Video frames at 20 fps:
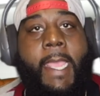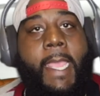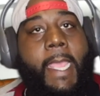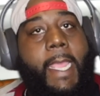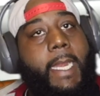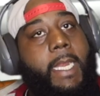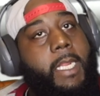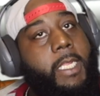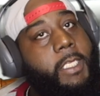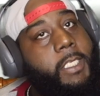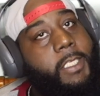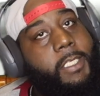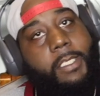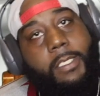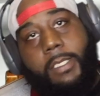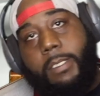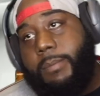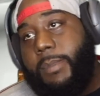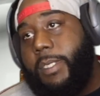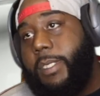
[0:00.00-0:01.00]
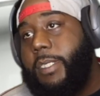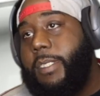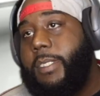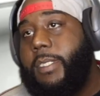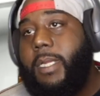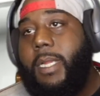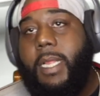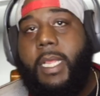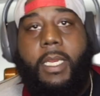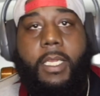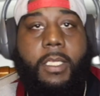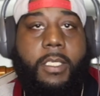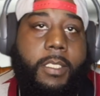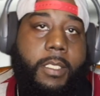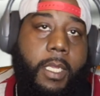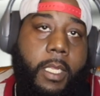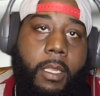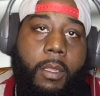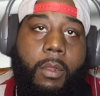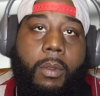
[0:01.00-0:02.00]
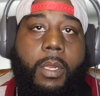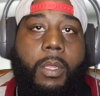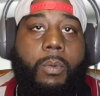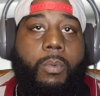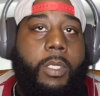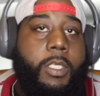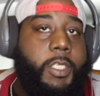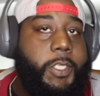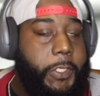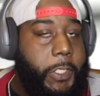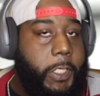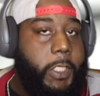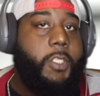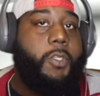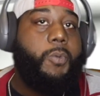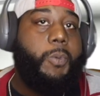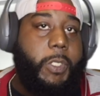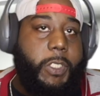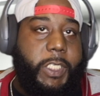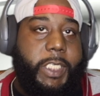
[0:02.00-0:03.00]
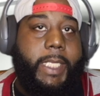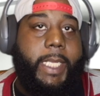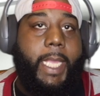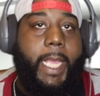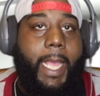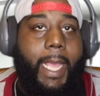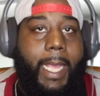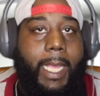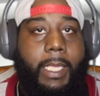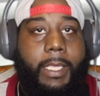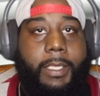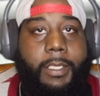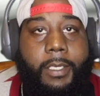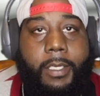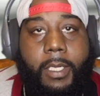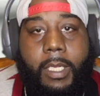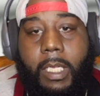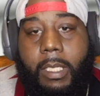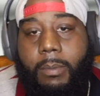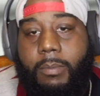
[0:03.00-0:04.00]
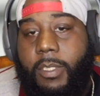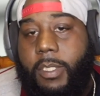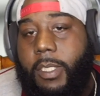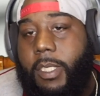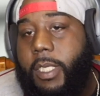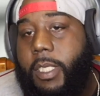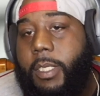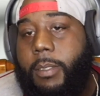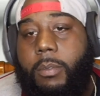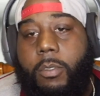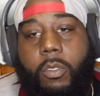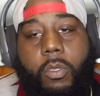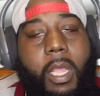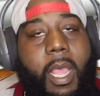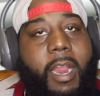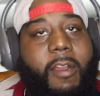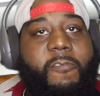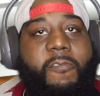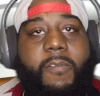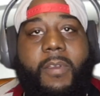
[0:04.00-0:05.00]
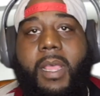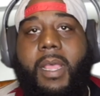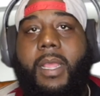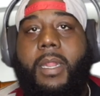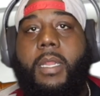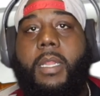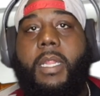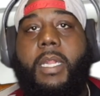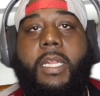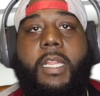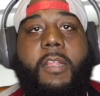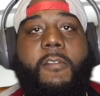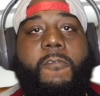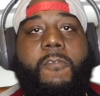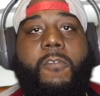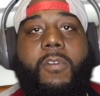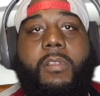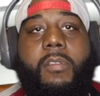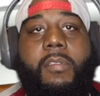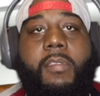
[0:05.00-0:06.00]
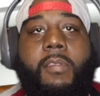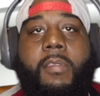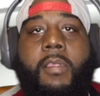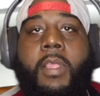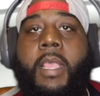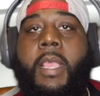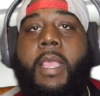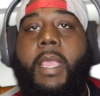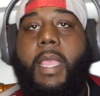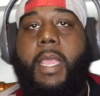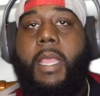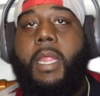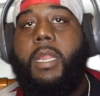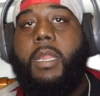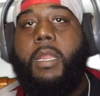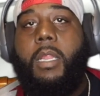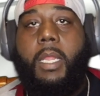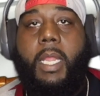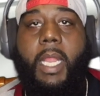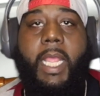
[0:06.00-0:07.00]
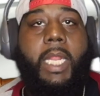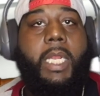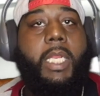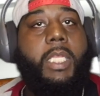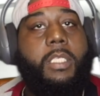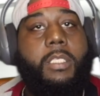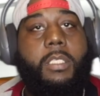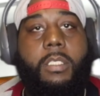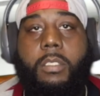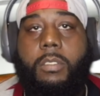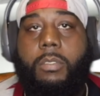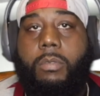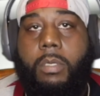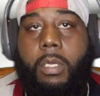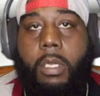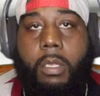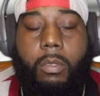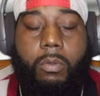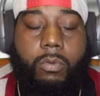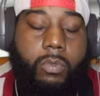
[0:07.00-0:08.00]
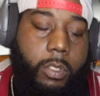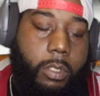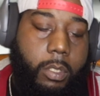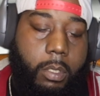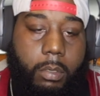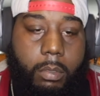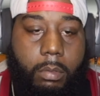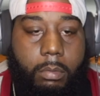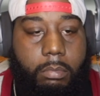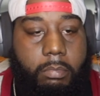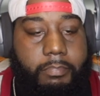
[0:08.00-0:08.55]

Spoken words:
And then some of these ladies, they only wish you because of what you got. You know what I'm saying? You got to find the difference in the ladies, you know, so.